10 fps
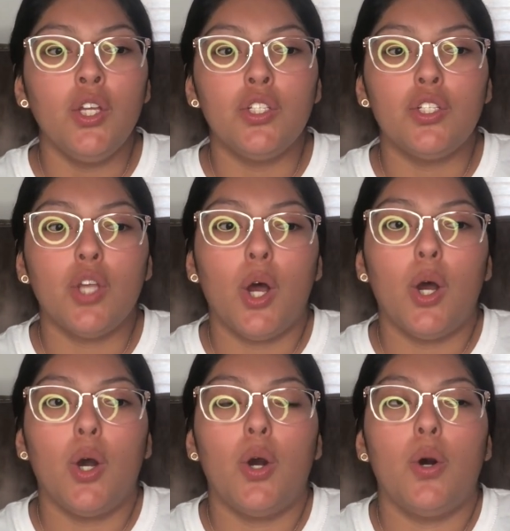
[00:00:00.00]

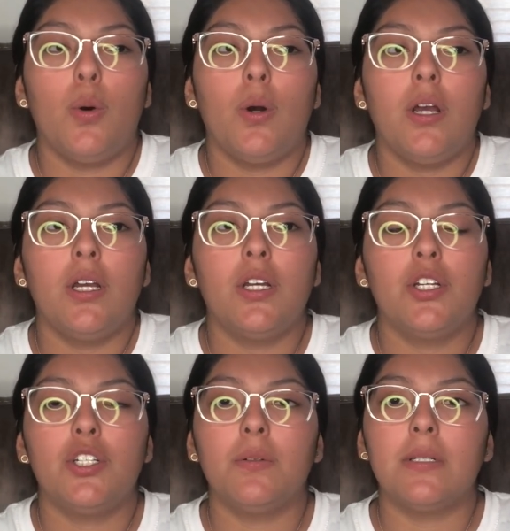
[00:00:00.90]
So
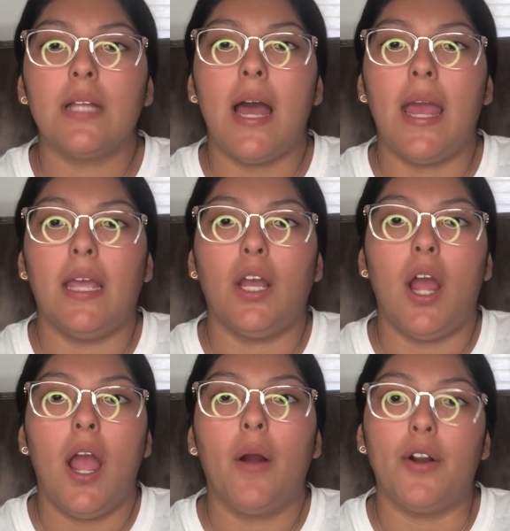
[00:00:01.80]
she was like,
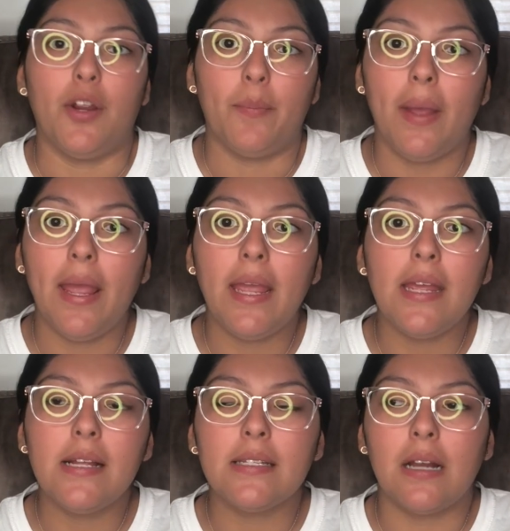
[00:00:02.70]
how are your
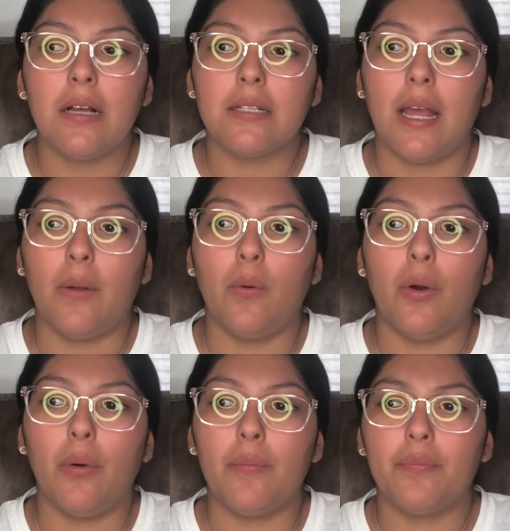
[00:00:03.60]
pains? And I was like,
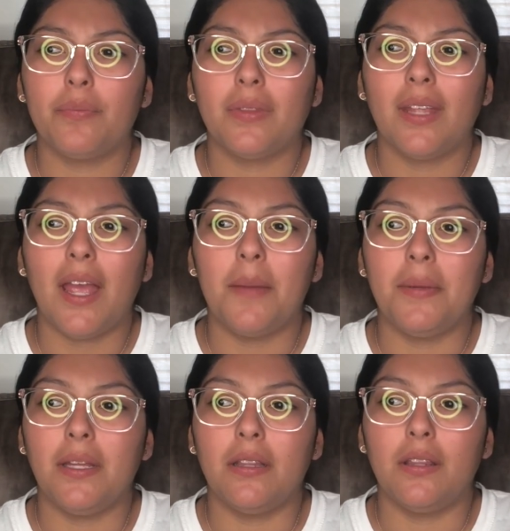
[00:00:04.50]
well, I
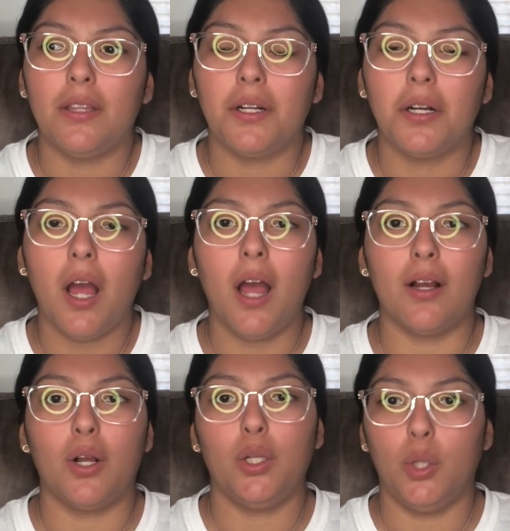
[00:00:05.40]
mean, they're not
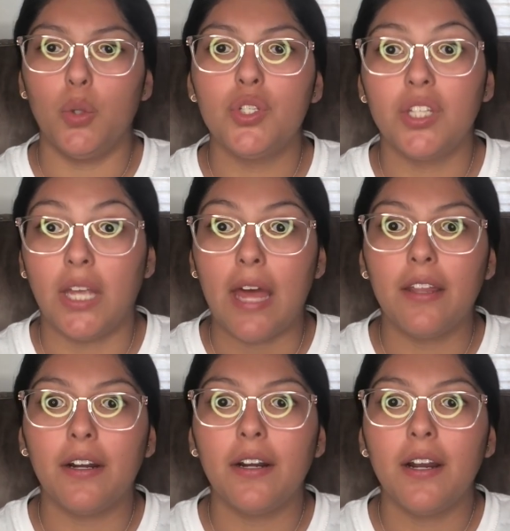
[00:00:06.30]
close
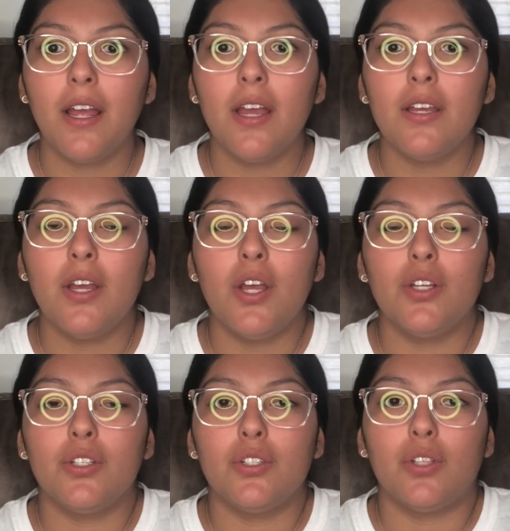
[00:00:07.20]
together.
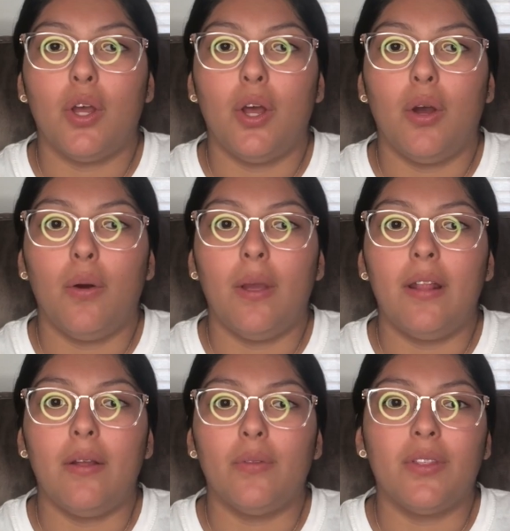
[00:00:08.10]
So,
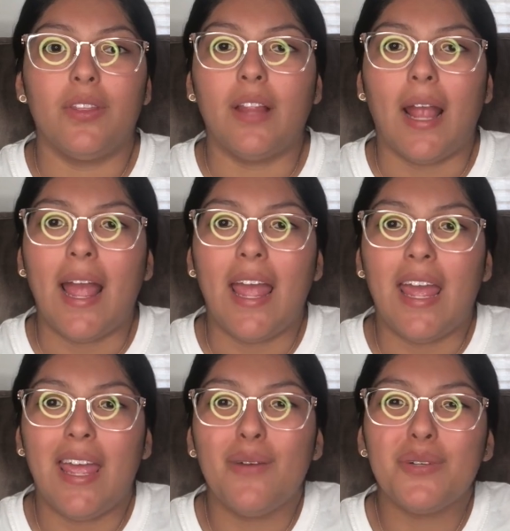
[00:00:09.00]
and like,
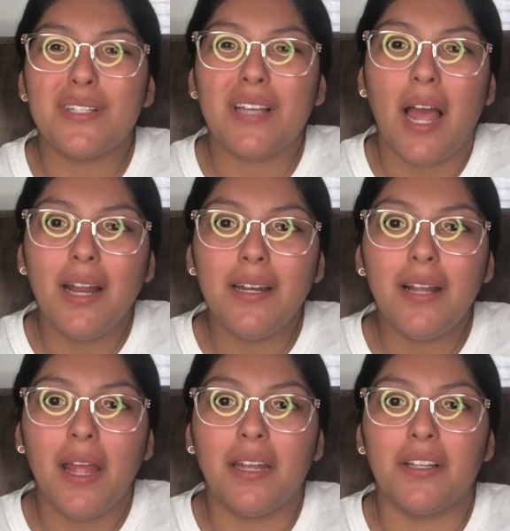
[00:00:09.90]
it was kind
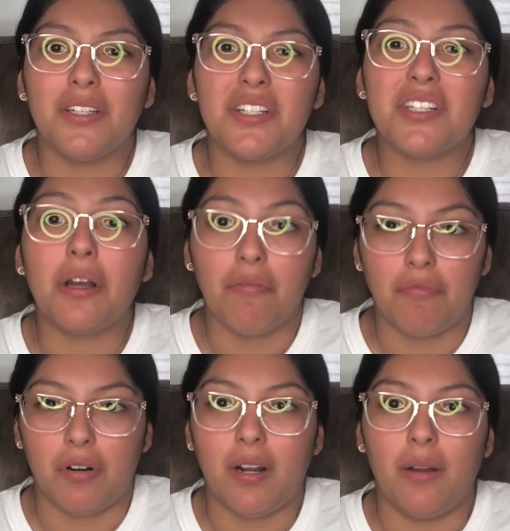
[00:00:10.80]
of like discomfort.